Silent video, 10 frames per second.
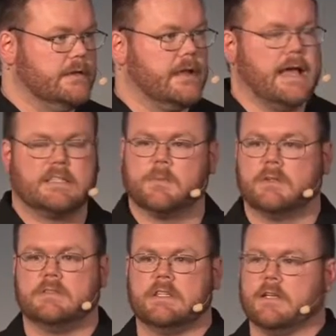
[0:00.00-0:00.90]

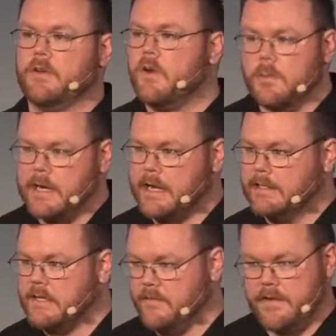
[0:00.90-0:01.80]
experts in Kubernetes
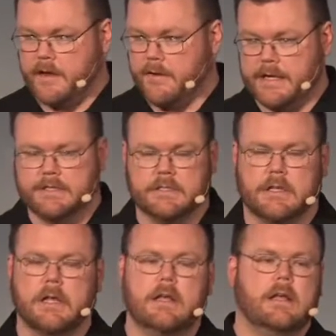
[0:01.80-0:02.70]
configuration,
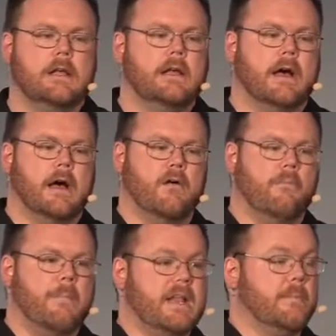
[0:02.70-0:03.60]

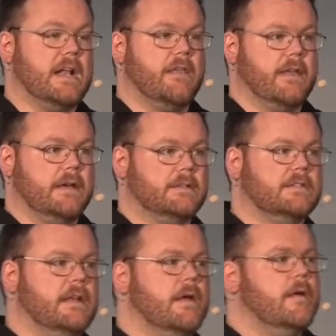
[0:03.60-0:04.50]
many things.
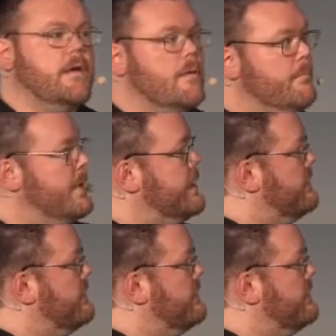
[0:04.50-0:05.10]
But